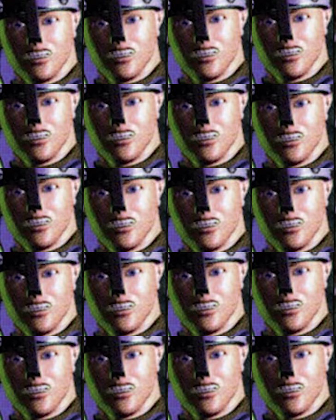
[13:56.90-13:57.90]

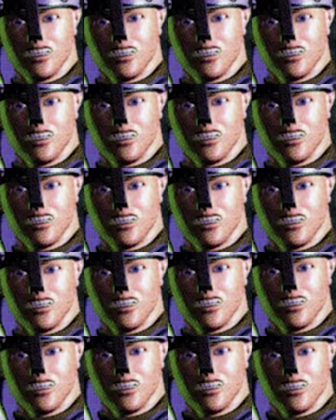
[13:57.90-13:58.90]

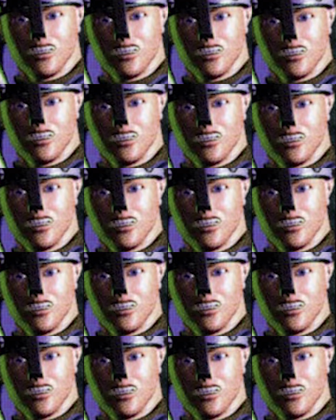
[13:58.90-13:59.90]

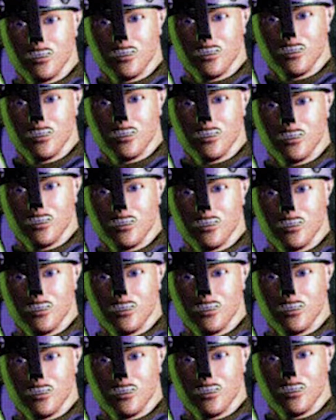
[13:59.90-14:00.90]

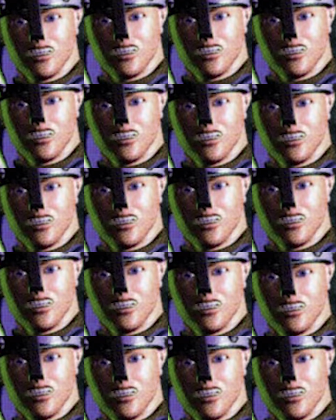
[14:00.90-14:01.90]

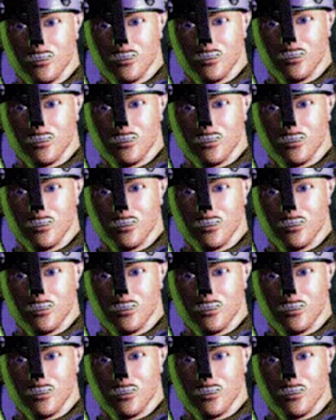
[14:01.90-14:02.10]
No one is speaking in this clip.